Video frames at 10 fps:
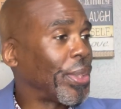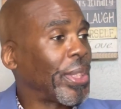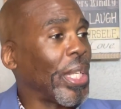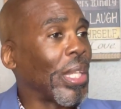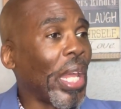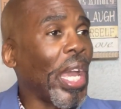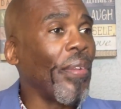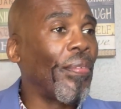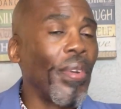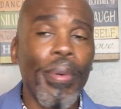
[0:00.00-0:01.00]
see
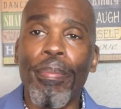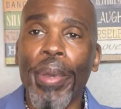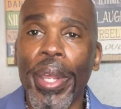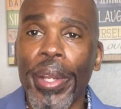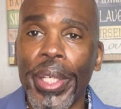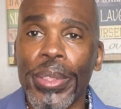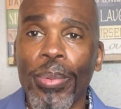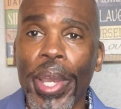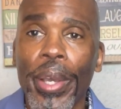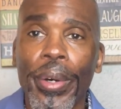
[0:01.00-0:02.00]
life better as
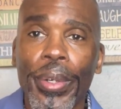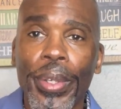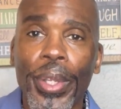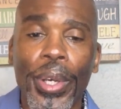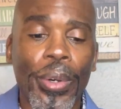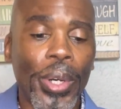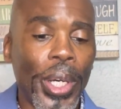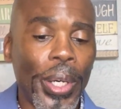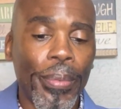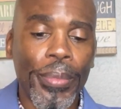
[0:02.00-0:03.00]
well. You
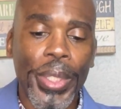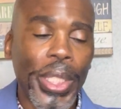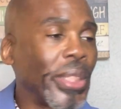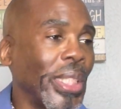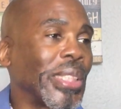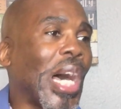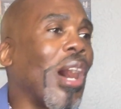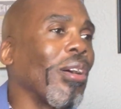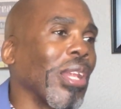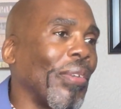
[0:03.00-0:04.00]
know, it's
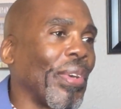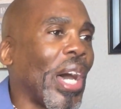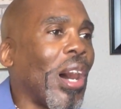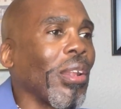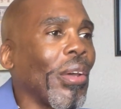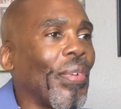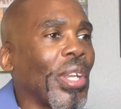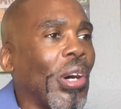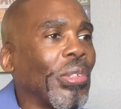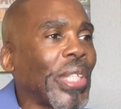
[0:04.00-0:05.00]
all of it. All of it
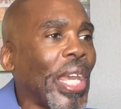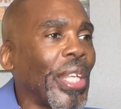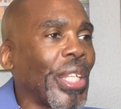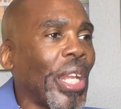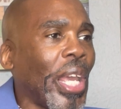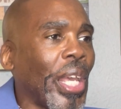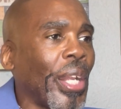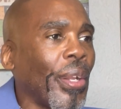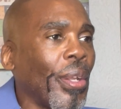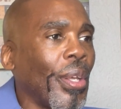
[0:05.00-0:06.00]
goes hand in
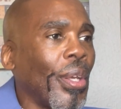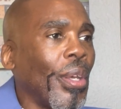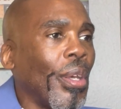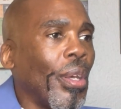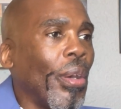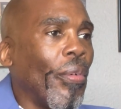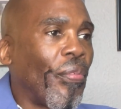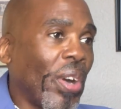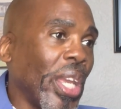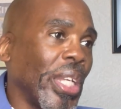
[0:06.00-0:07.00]
hand.
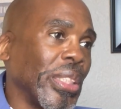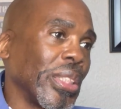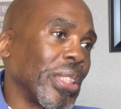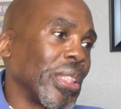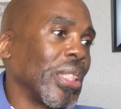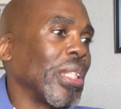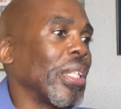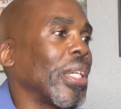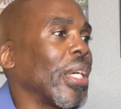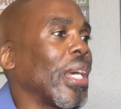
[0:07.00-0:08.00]
Friends,
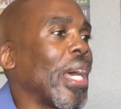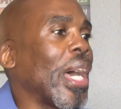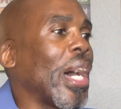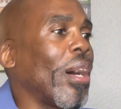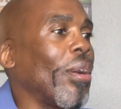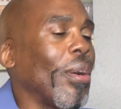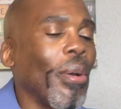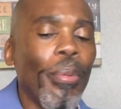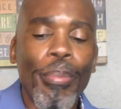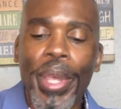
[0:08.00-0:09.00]
how
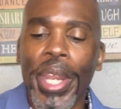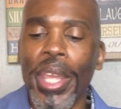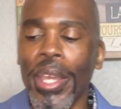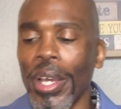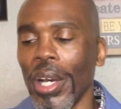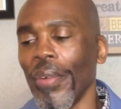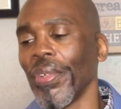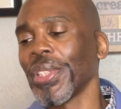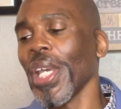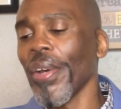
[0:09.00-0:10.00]
many of
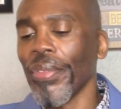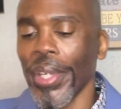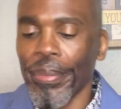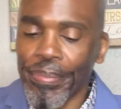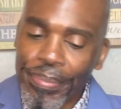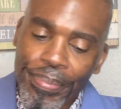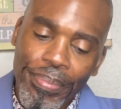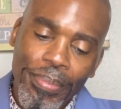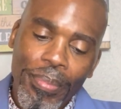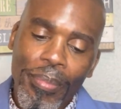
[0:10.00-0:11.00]
us have them?
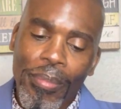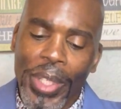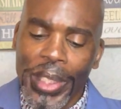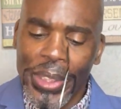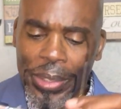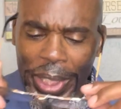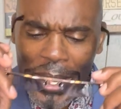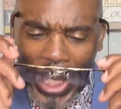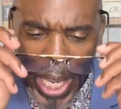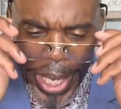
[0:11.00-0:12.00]
So
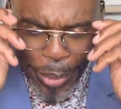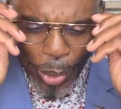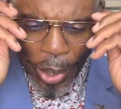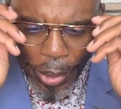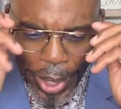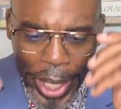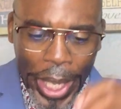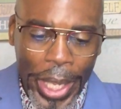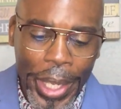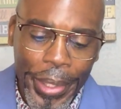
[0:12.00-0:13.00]
this guy wrote
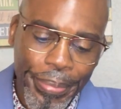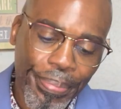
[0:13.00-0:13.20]
a